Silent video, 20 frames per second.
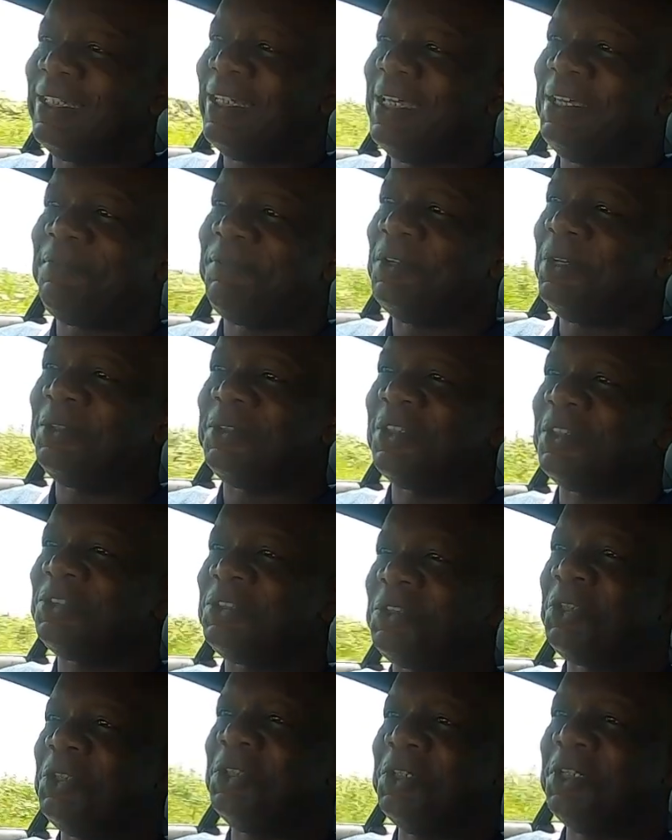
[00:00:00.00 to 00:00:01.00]
It feels
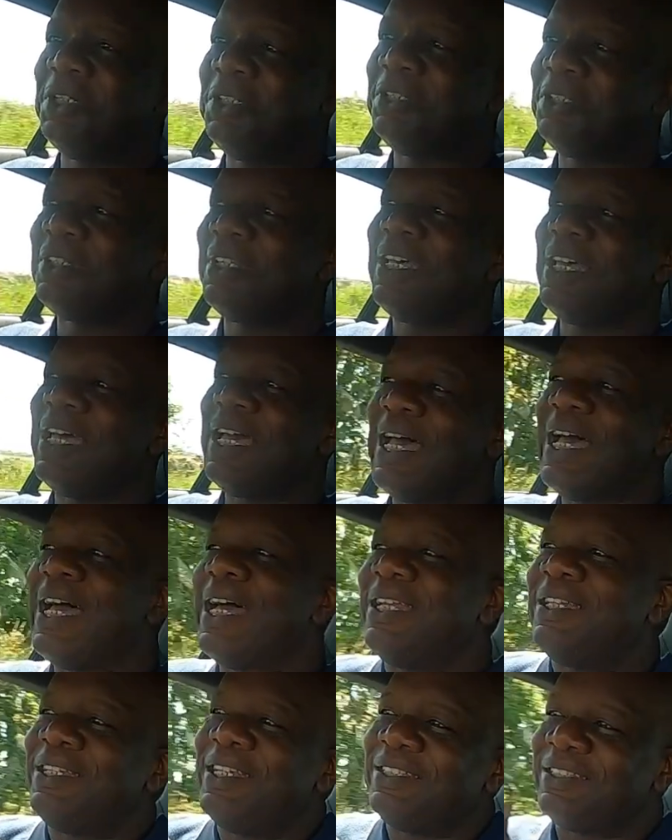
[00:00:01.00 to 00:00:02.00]
as good
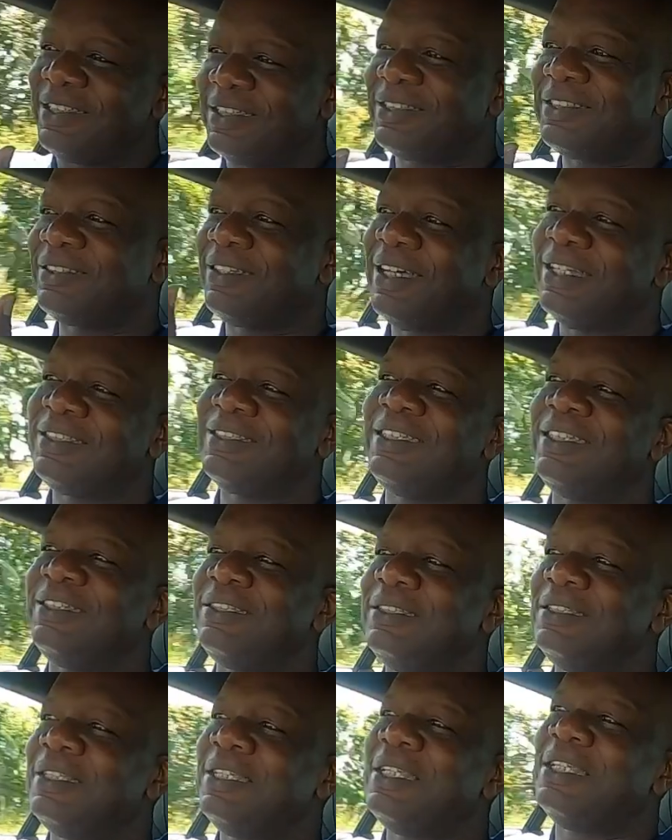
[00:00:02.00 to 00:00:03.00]
and as
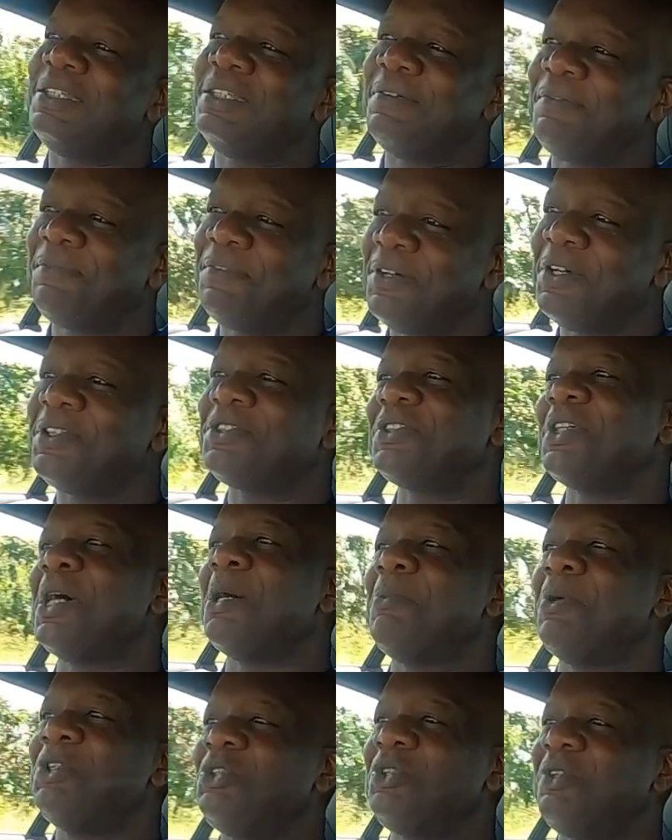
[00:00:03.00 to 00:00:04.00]
exciting the first
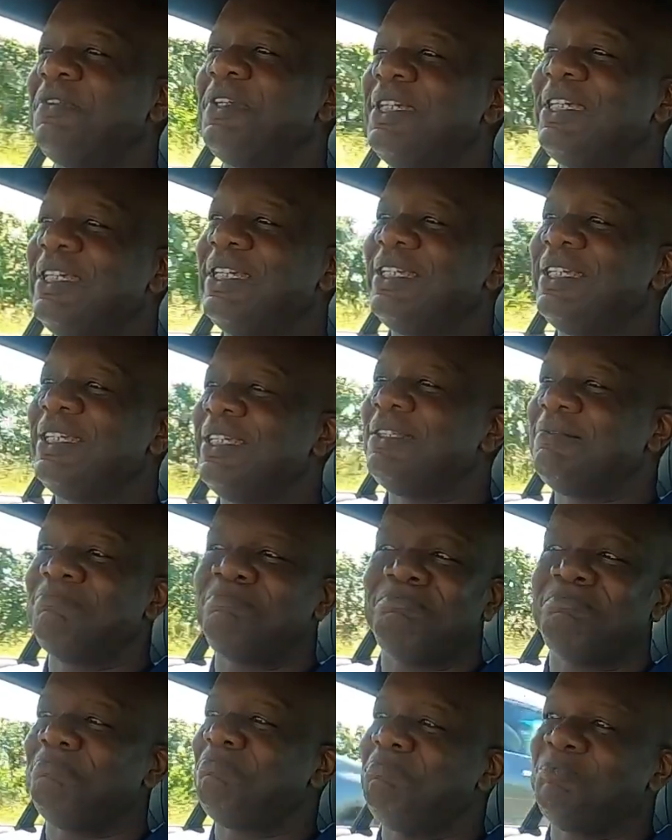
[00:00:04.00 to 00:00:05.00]
time I drove it,
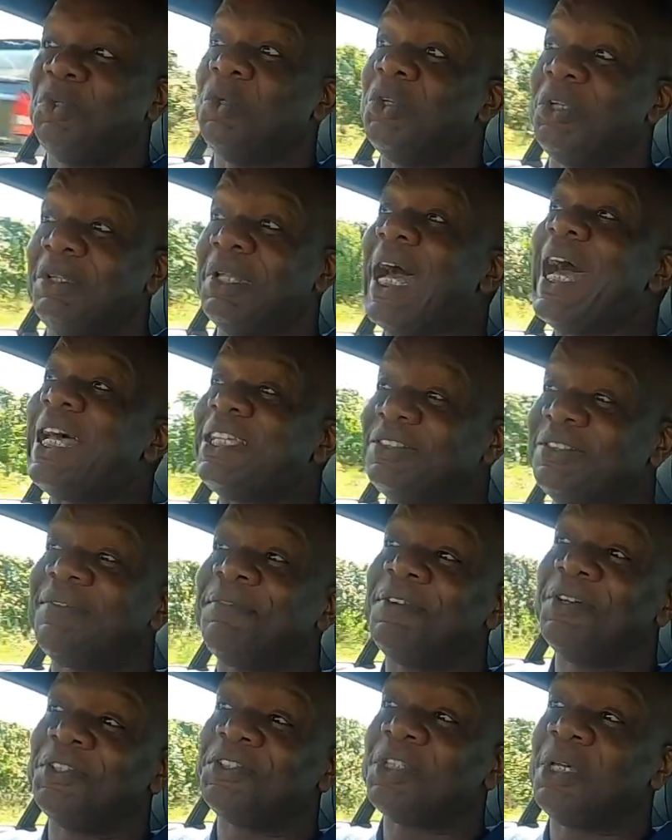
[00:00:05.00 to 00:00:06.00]
or as the
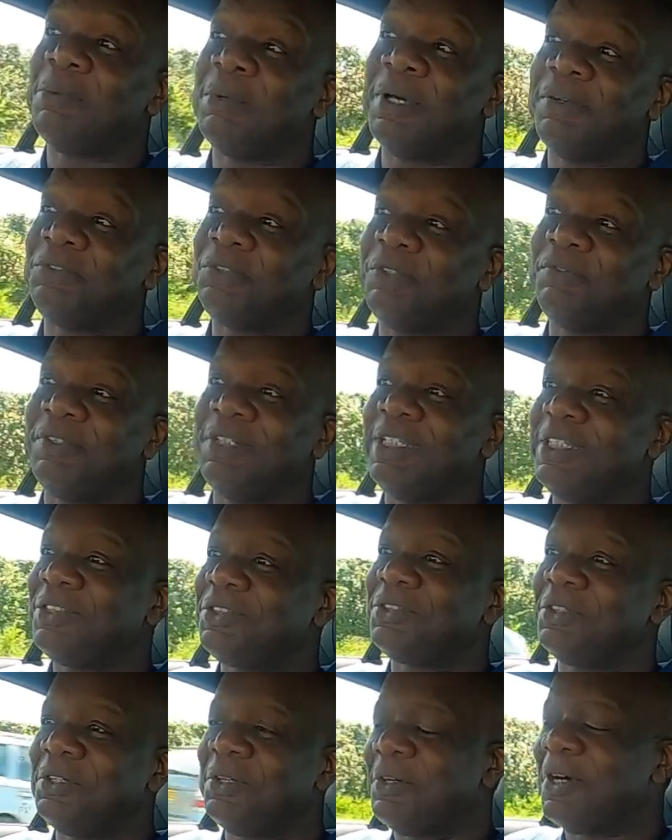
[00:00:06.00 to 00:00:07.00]
first time I've driven it.
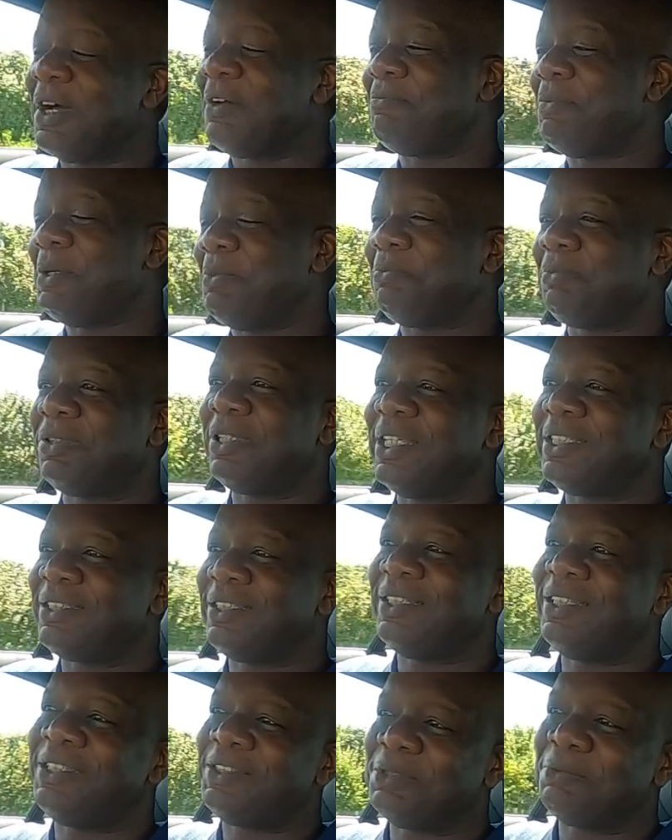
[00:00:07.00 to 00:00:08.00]
So I've been
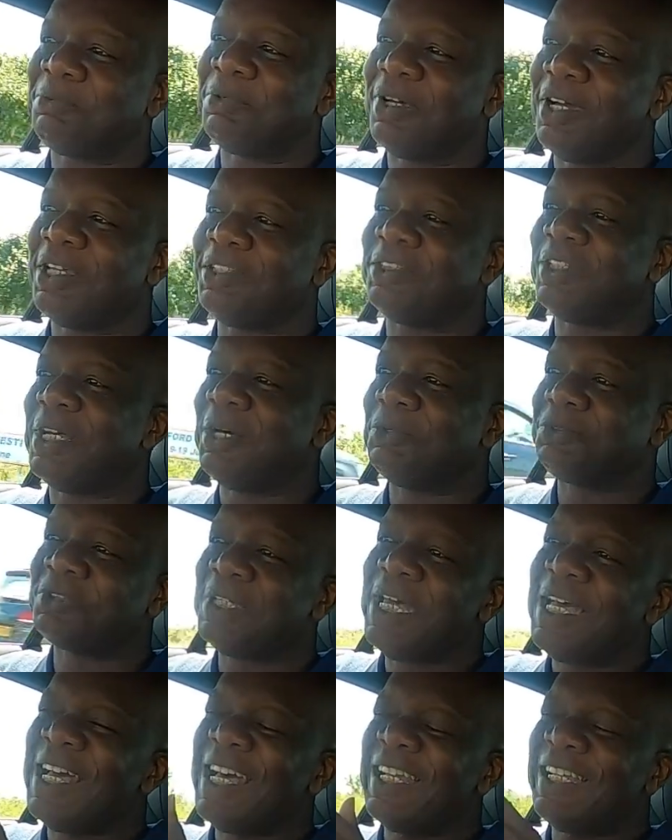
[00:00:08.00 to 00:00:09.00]
pleasantly surprised, and I was
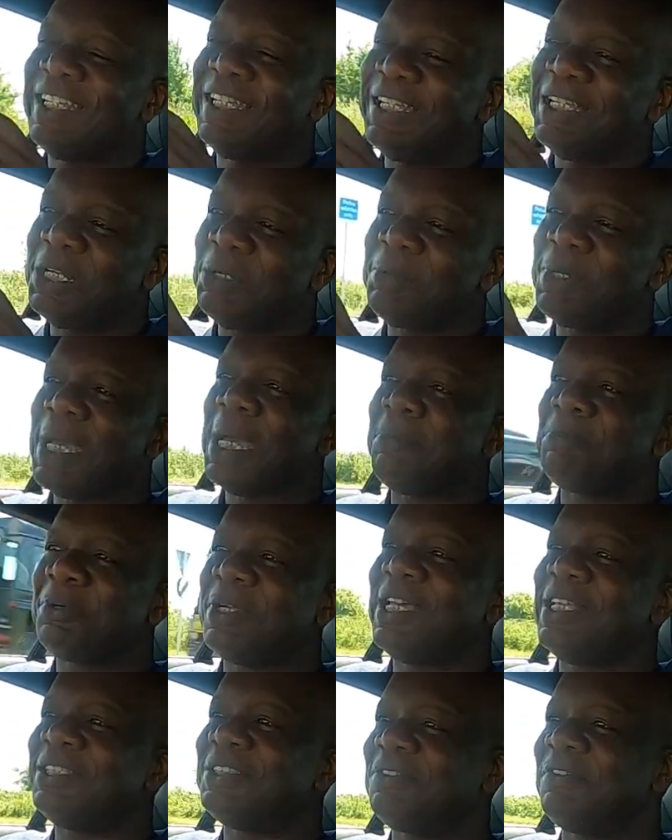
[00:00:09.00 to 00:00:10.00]
a little bit
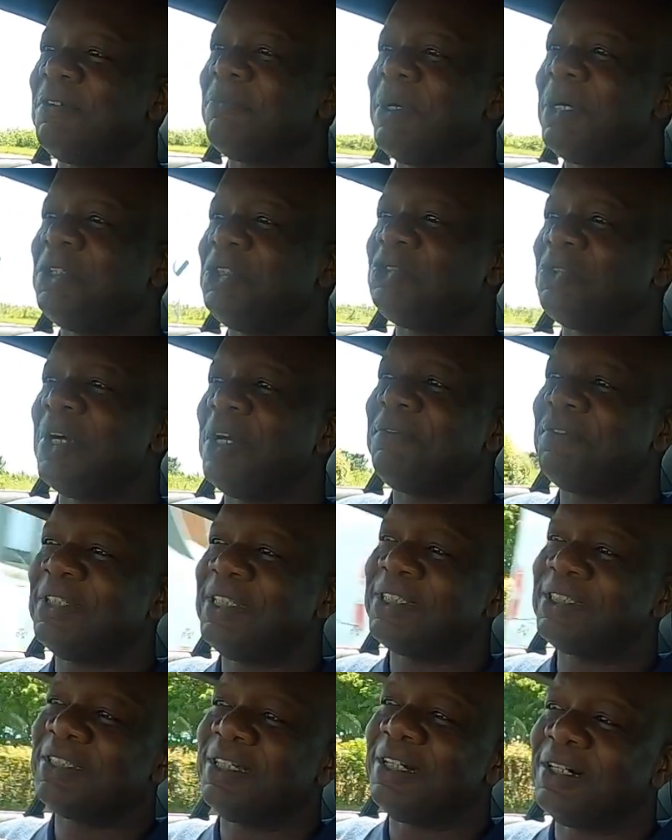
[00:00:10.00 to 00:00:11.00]
apprehensive about driving
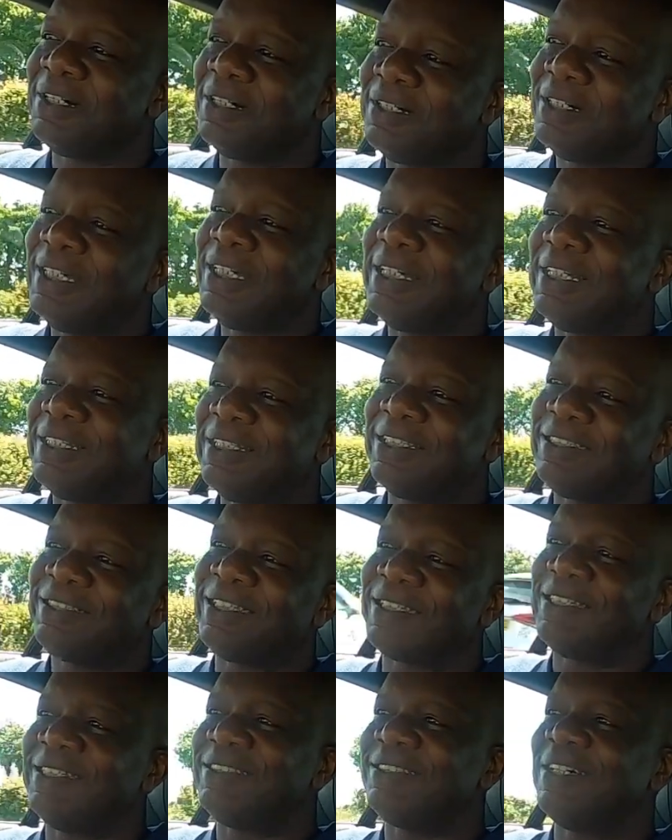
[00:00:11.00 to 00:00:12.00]
this car the
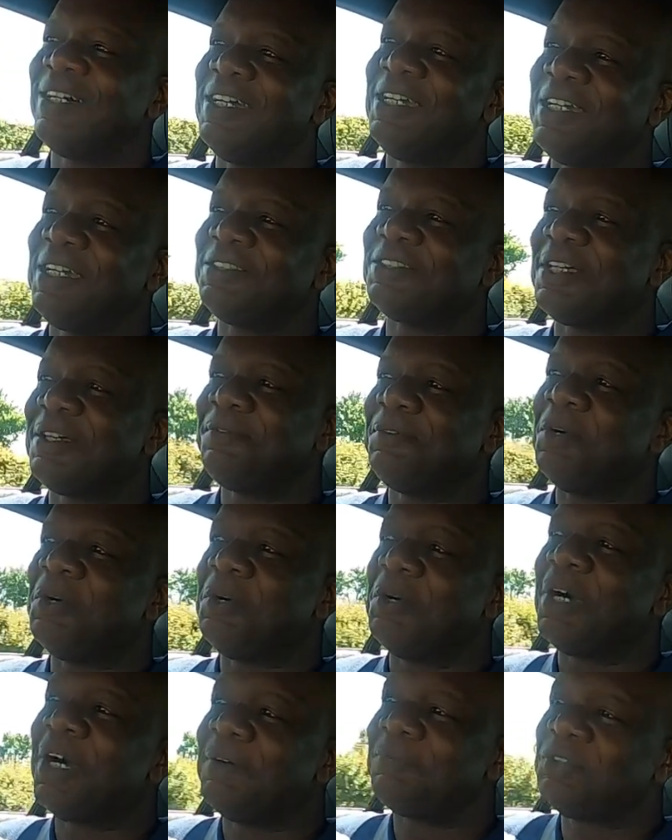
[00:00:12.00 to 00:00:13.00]
second time, because I
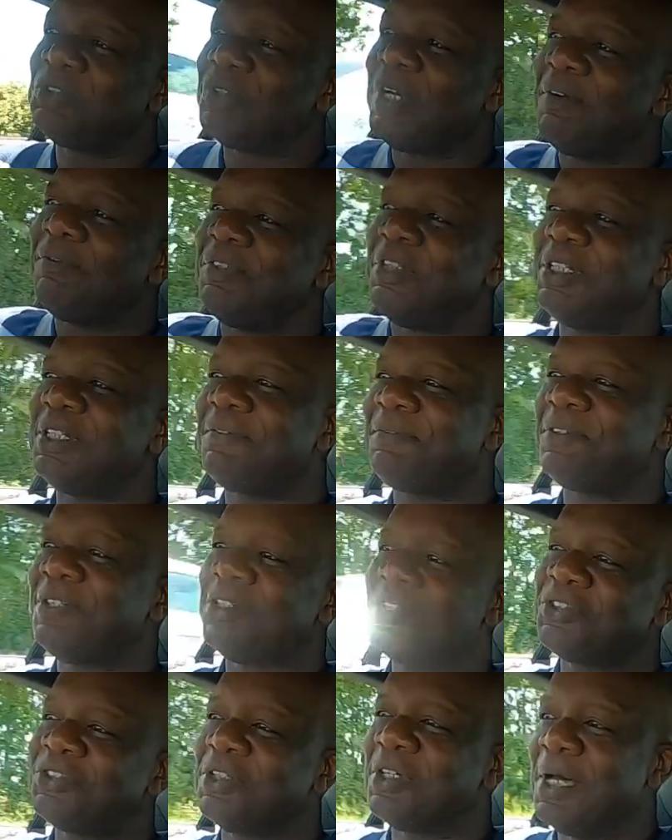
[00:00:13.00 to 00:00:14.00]
thought after driving it the
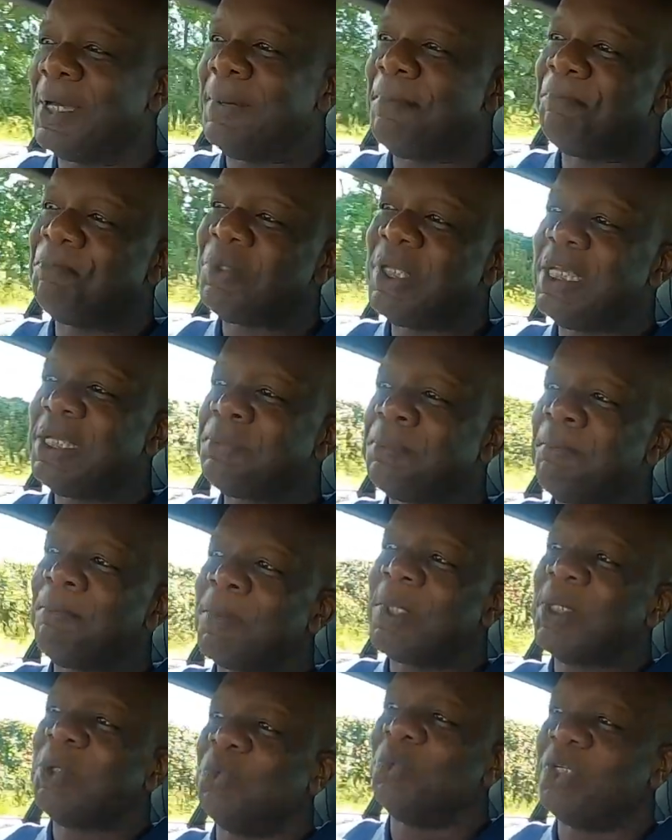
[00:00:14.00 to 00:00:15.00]
first
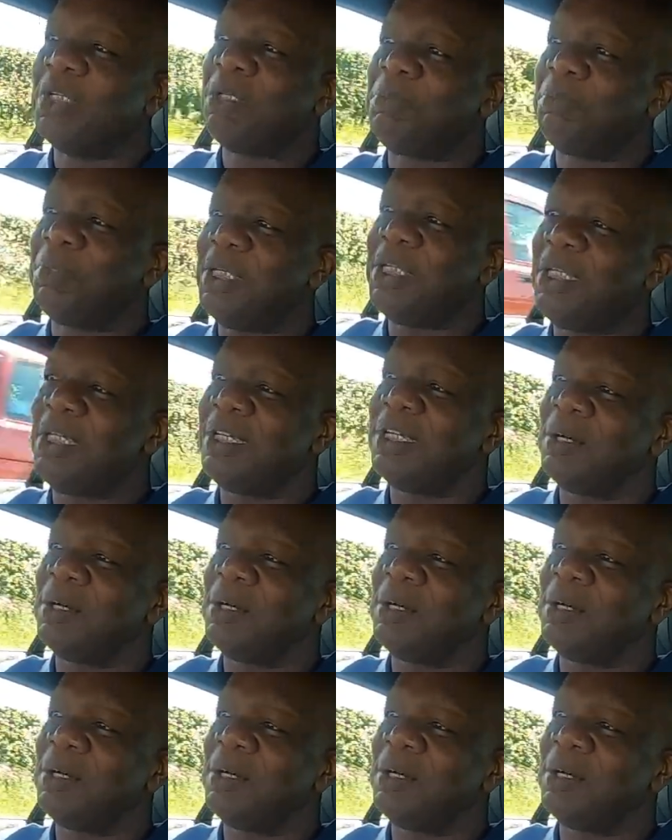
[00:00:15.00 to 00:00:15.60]
time, will it be